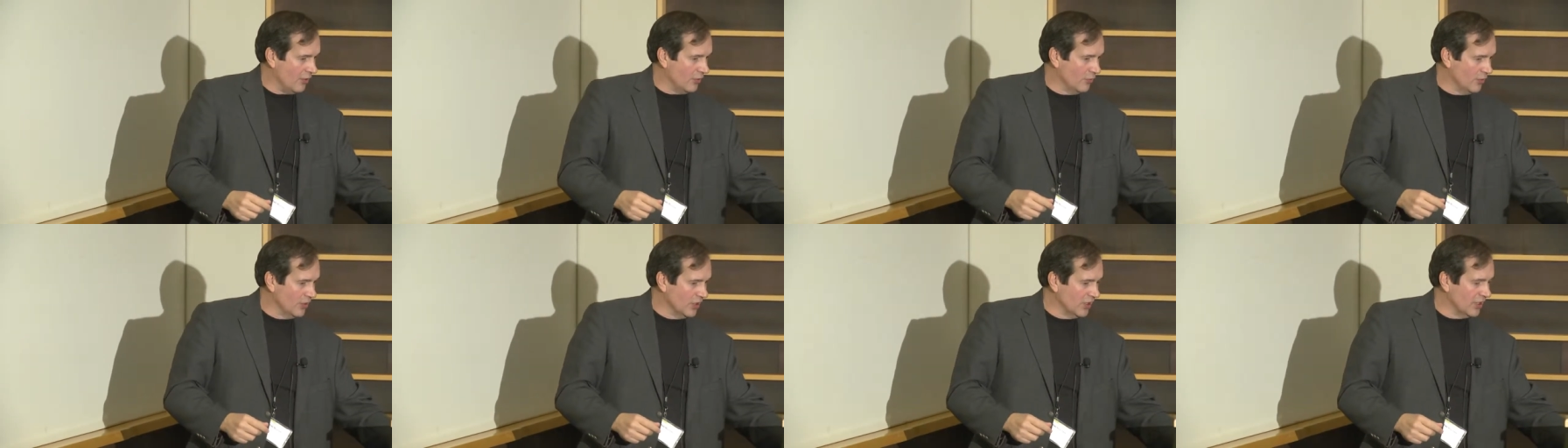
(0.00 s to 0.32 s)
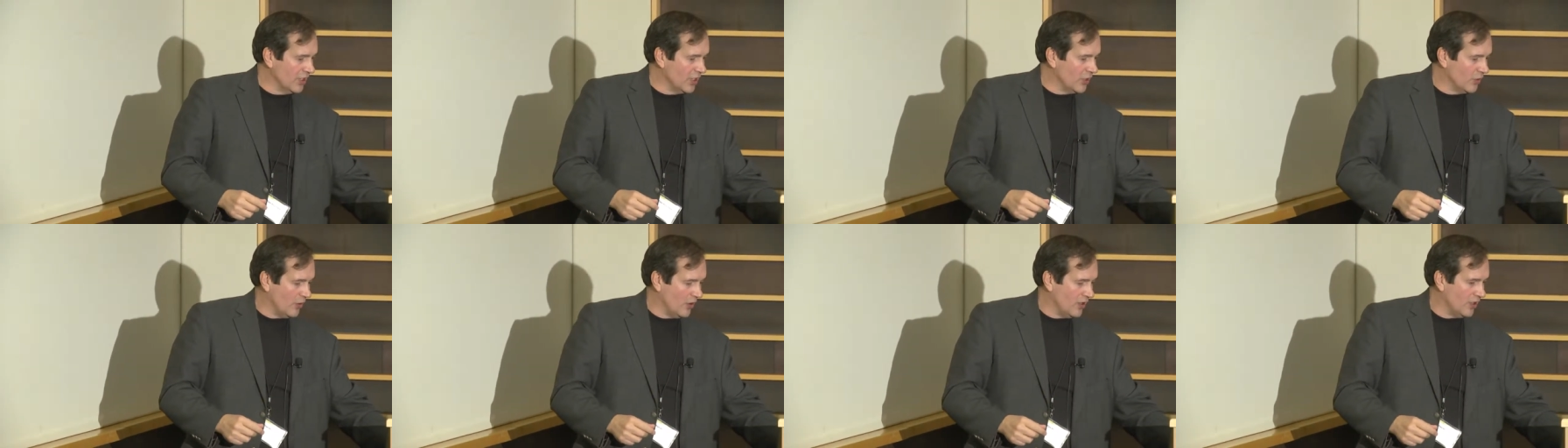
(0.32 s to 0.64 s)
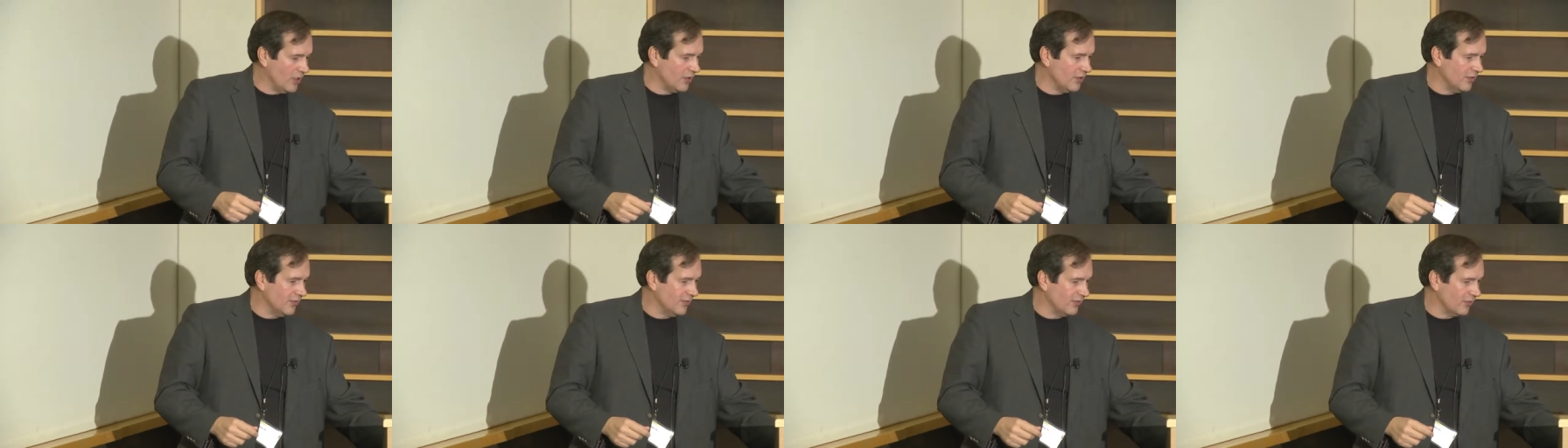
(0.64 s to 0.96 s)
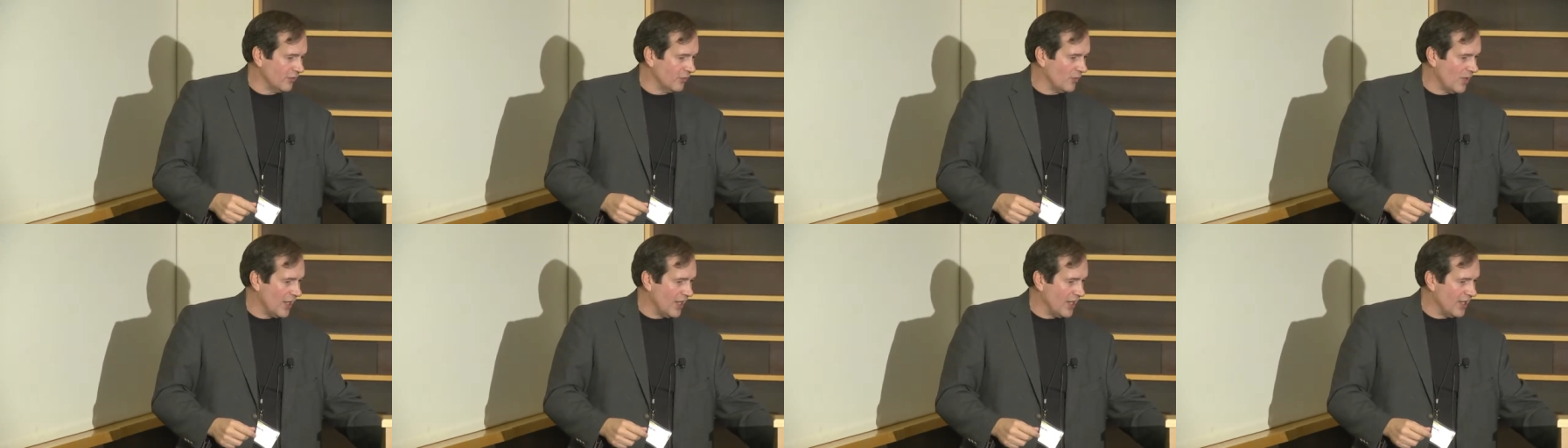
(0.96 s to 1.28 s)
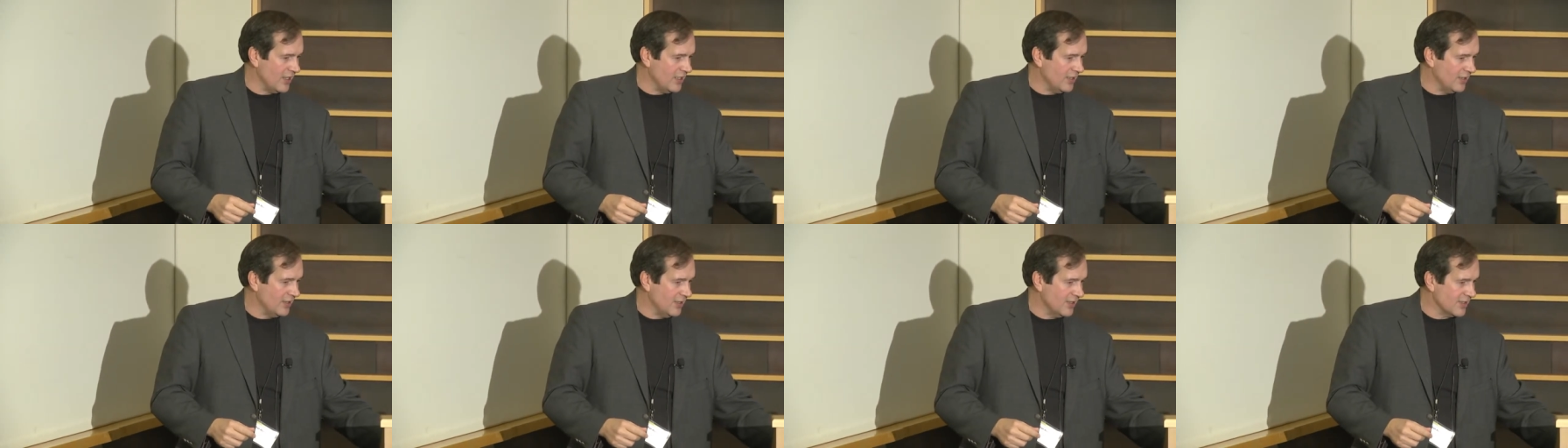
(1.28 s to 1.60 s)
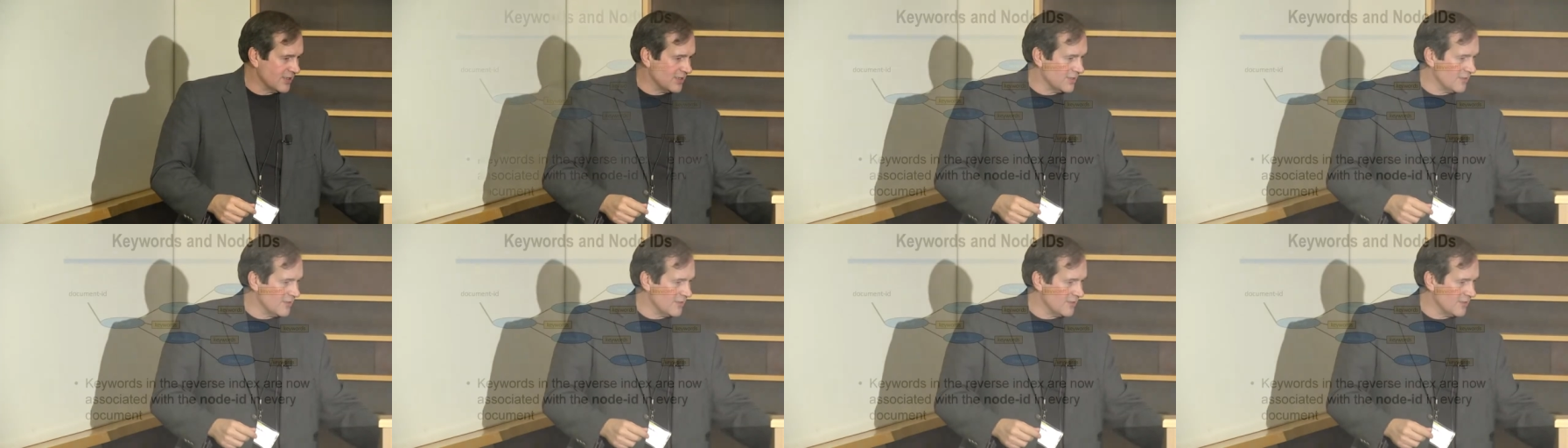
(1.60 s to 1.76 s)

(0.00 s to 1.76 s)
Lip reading: really critical for why I did this.